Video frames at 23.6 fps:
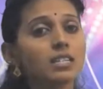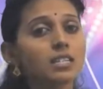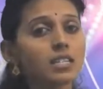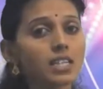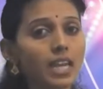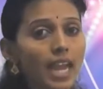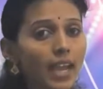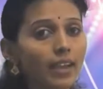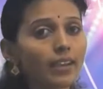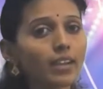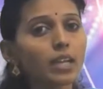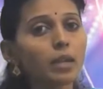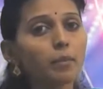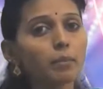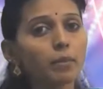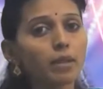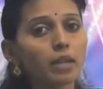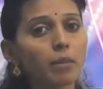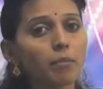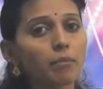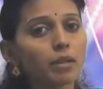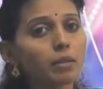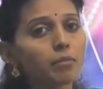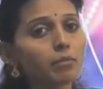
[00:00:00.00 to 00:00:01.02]
Triangular
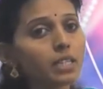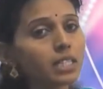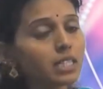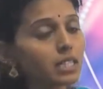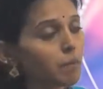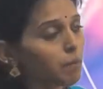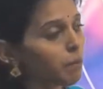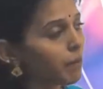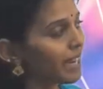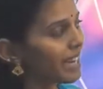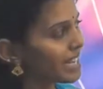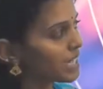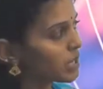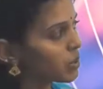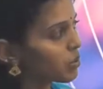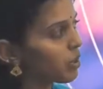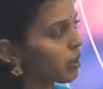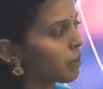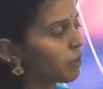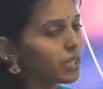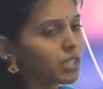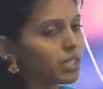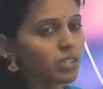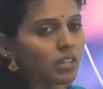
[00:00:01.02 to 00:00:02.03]
pyramid means base
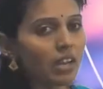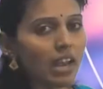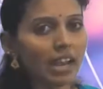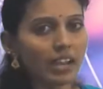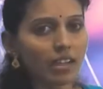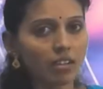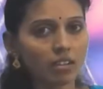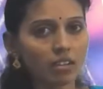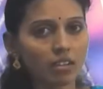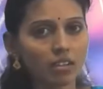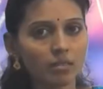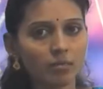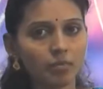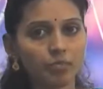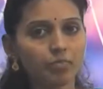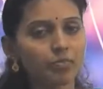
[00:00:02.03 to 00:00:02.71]
will be triangle.